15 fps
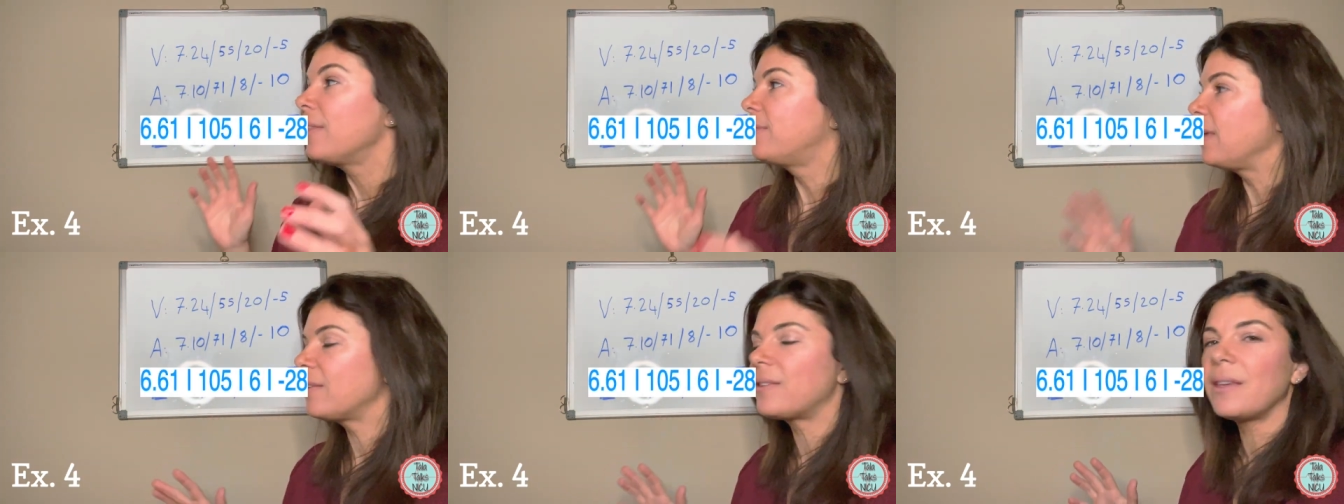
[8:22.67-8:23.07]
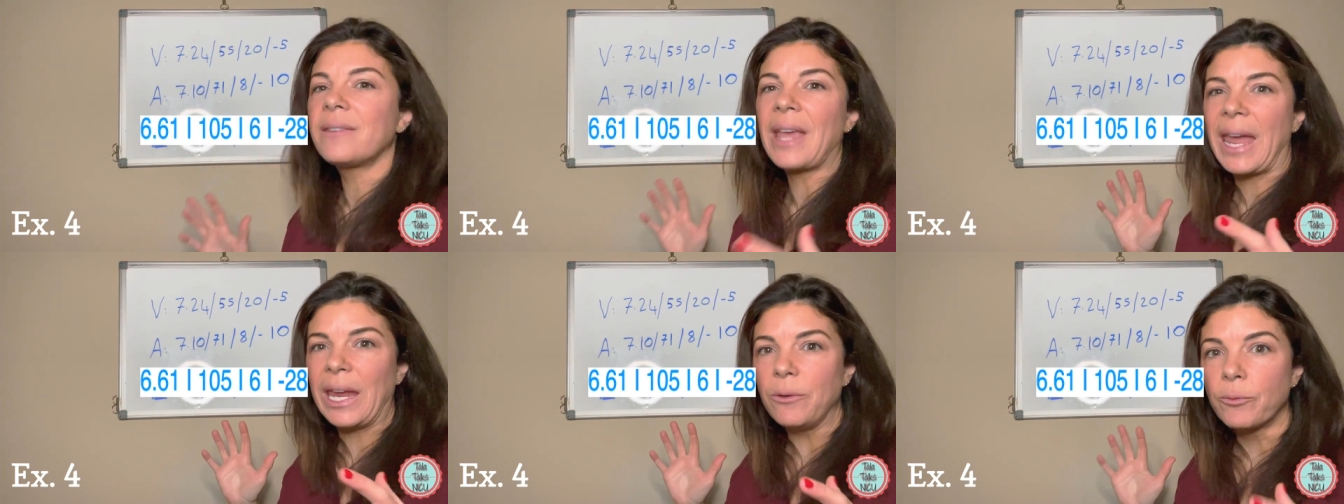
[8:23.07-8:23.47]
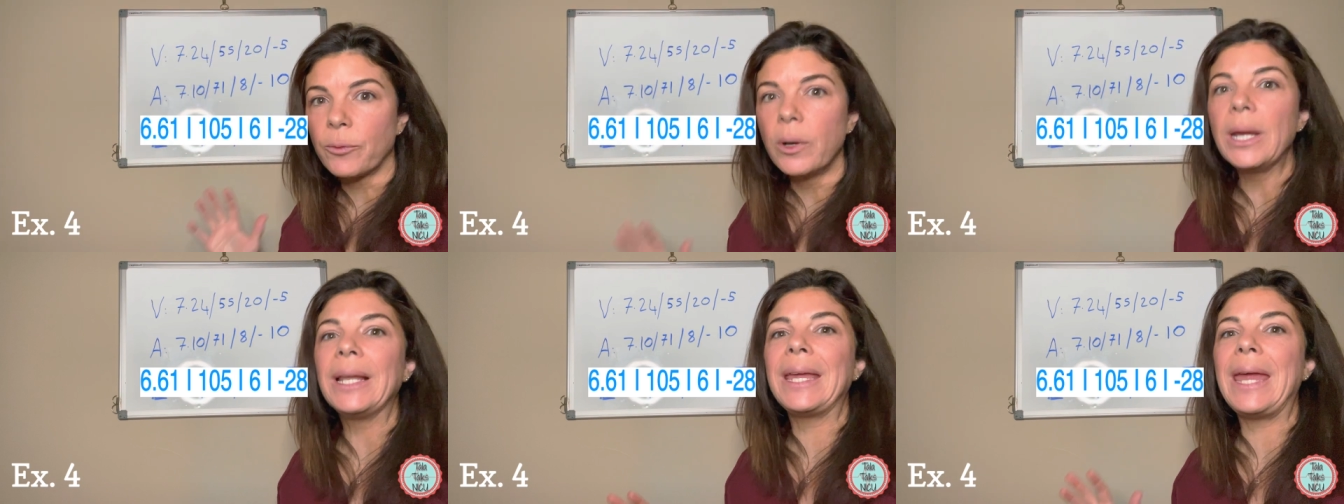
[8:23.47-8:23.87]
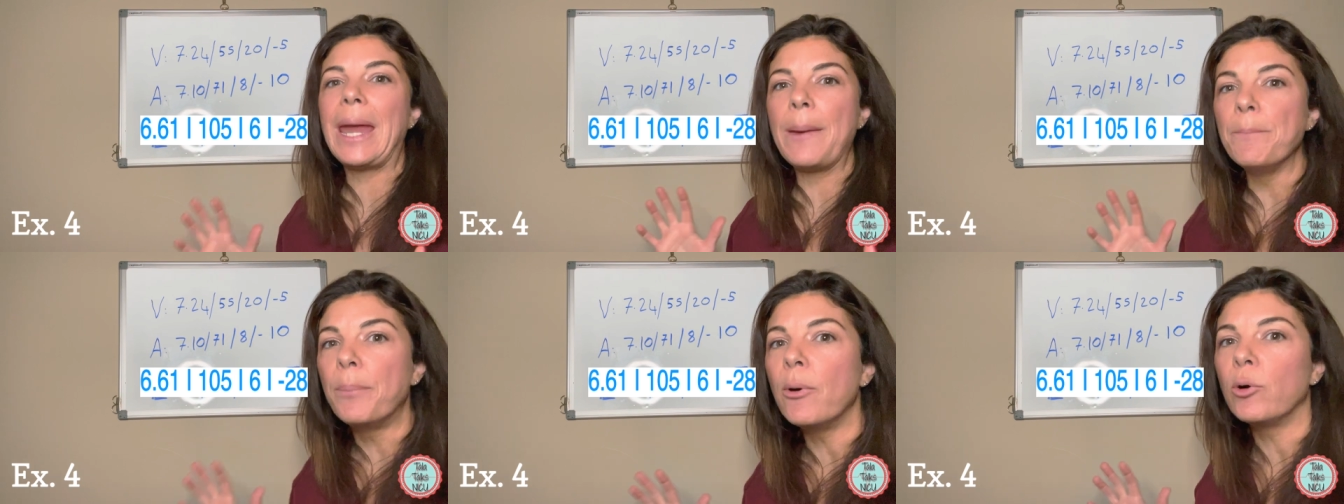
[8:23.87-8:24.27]
This is a
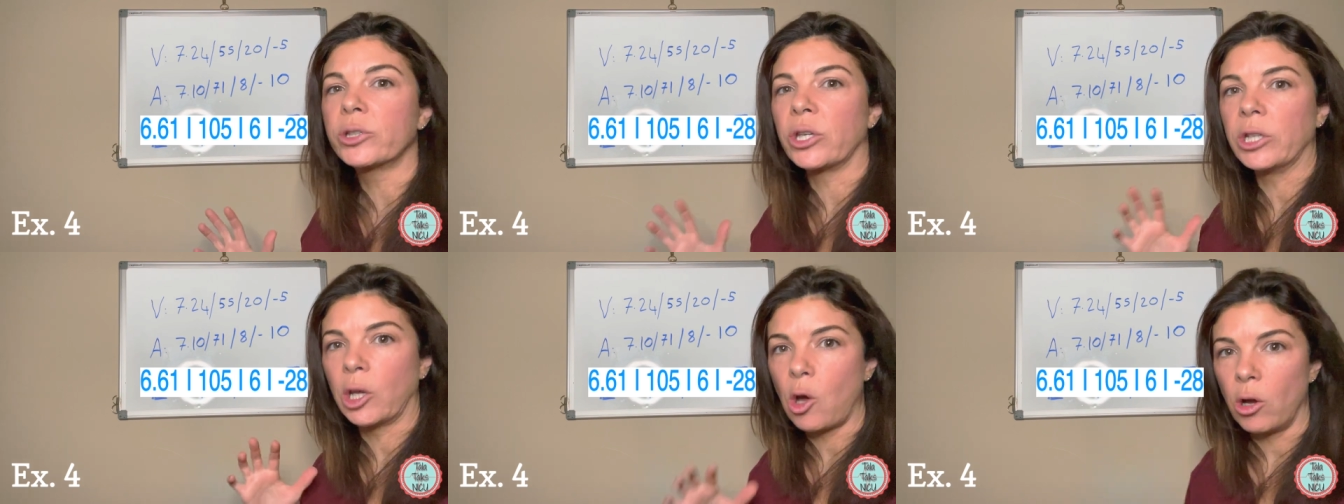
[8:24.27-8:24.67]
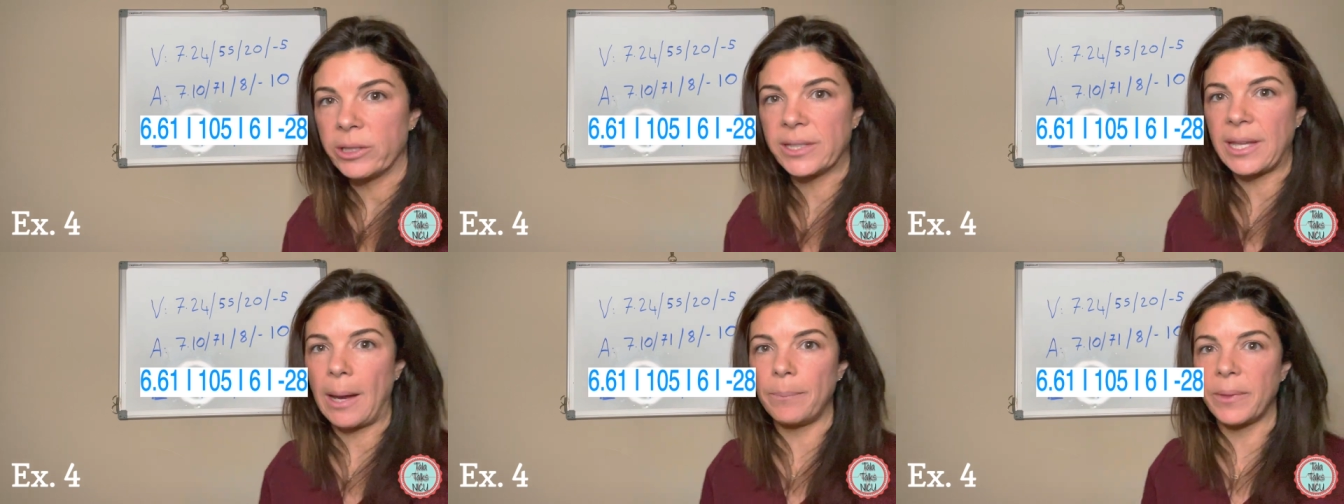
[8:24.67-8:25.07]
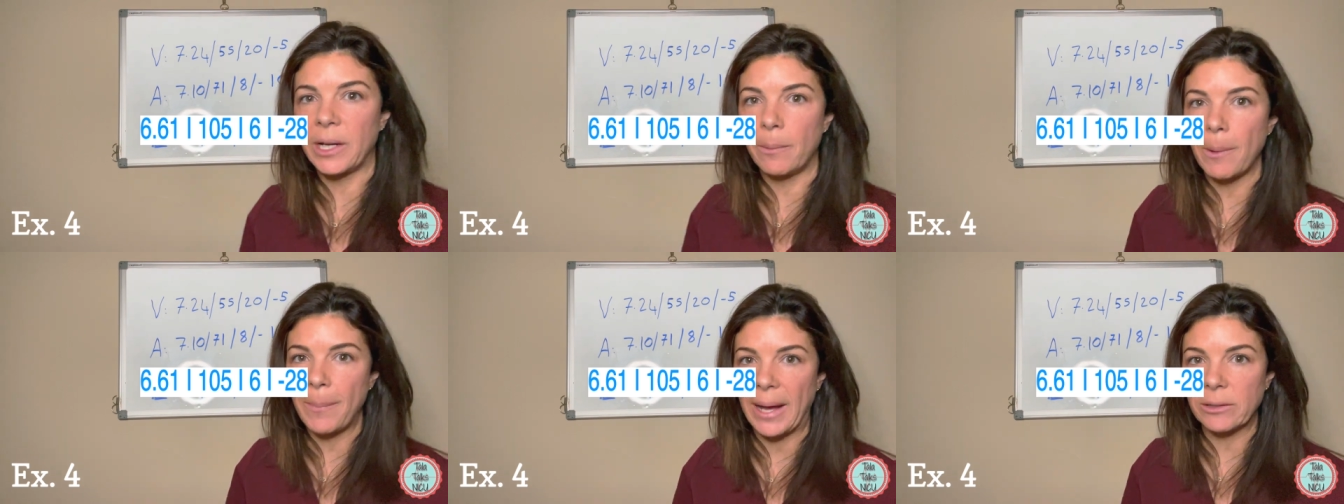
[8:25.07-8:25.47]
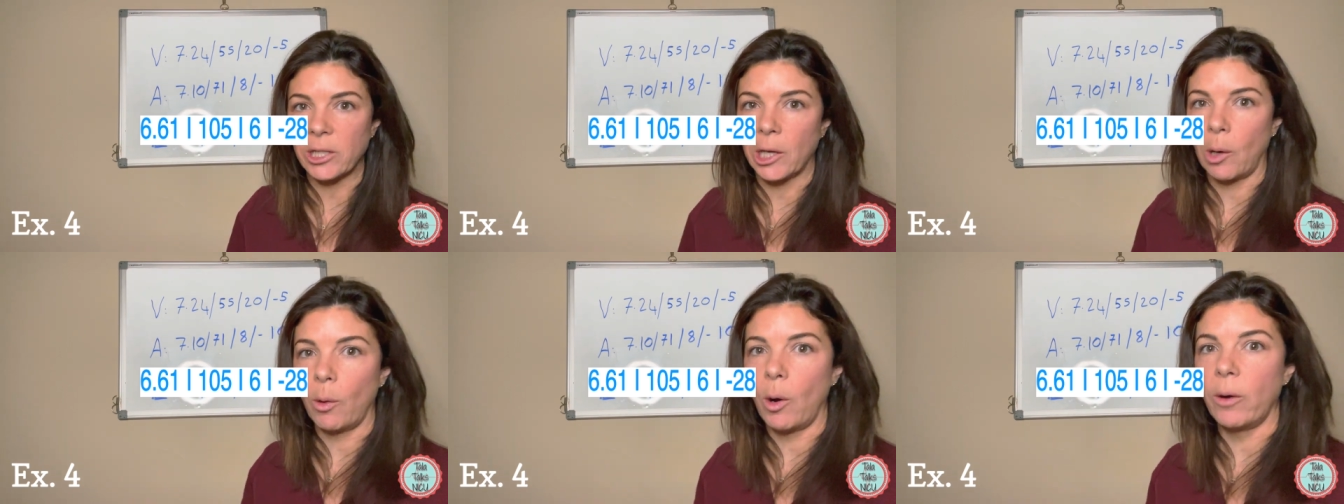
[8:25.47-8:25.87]
really important concept that I'm about
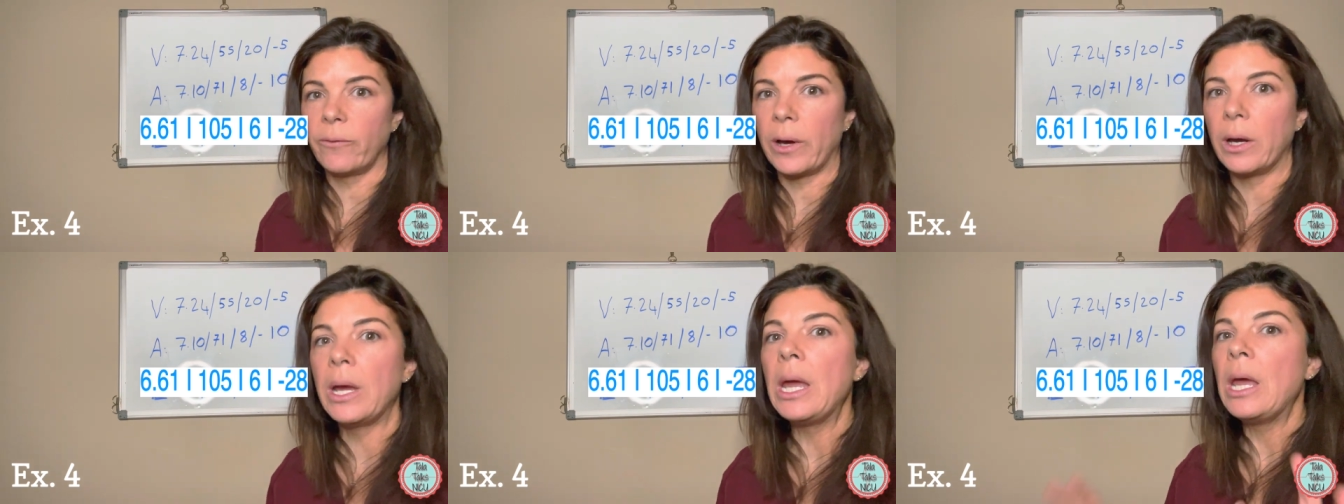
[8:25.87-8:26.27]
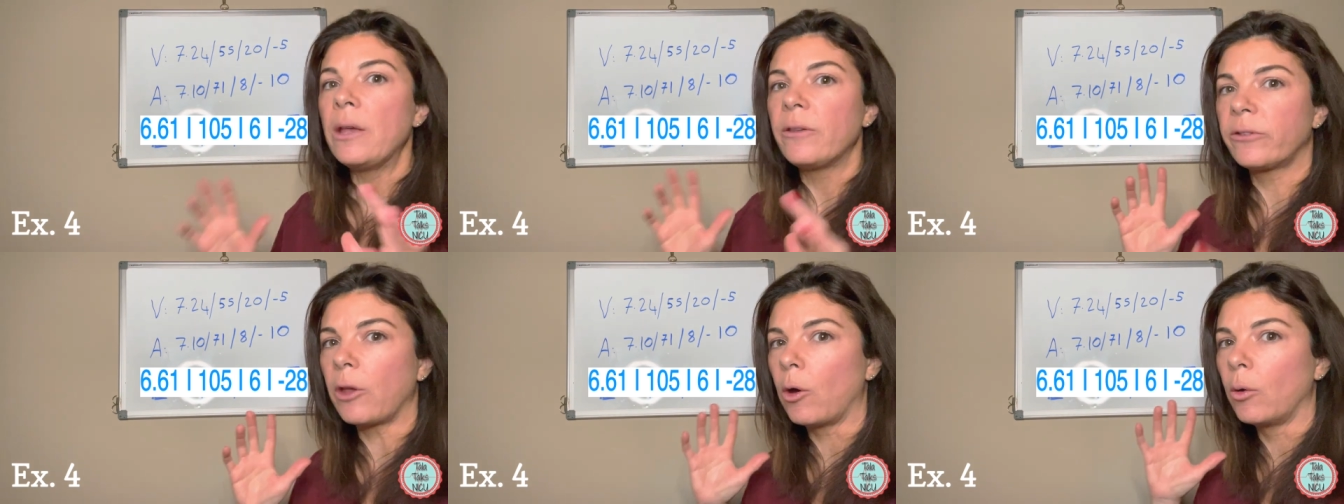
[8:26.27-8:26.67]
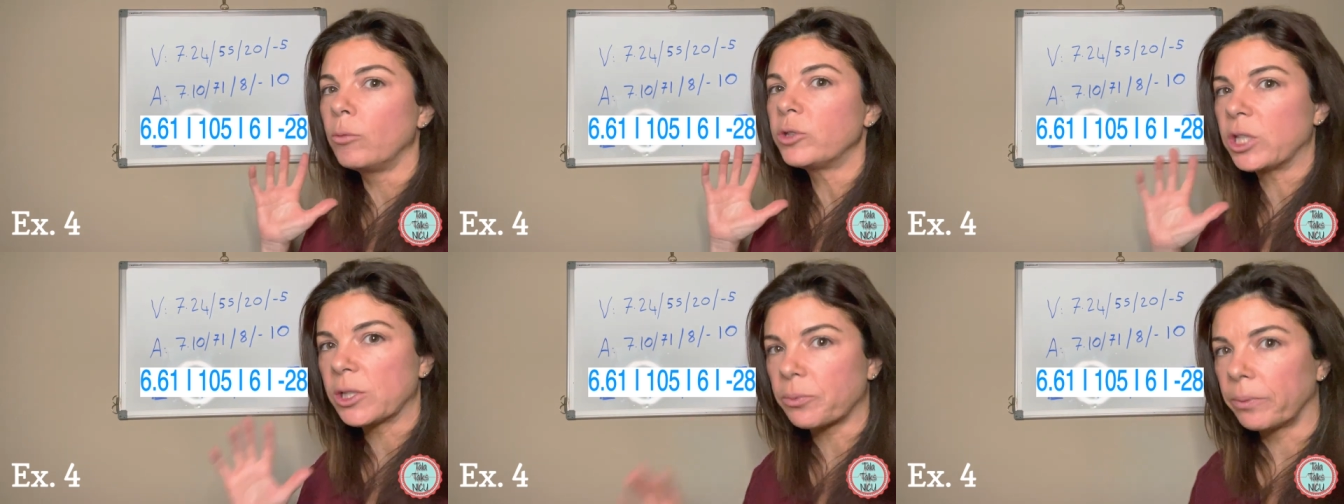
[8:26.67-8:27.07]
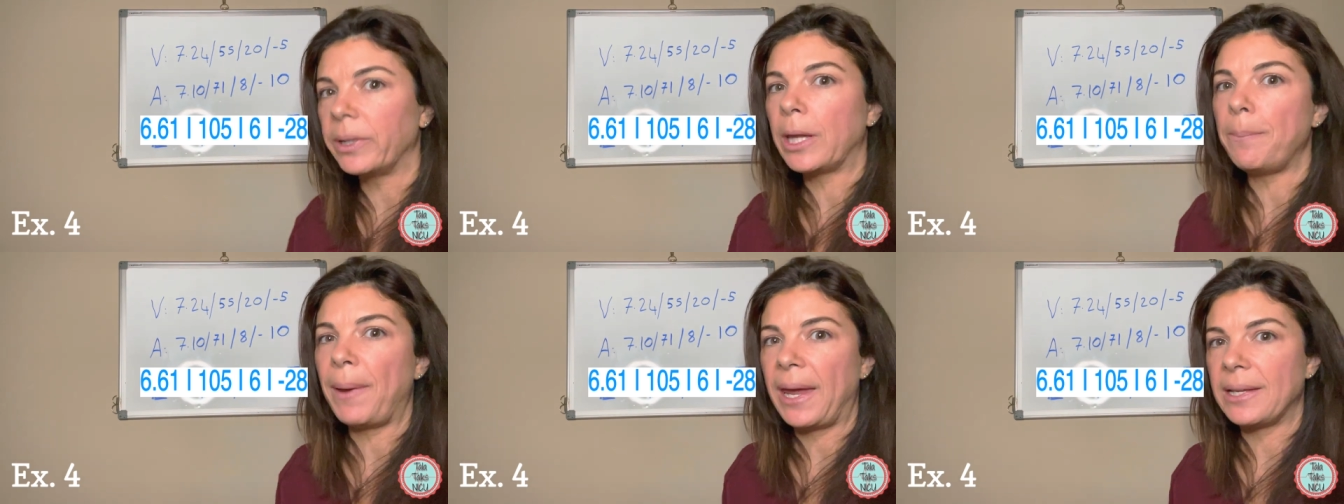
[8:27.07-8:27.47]
to go over, so just really pay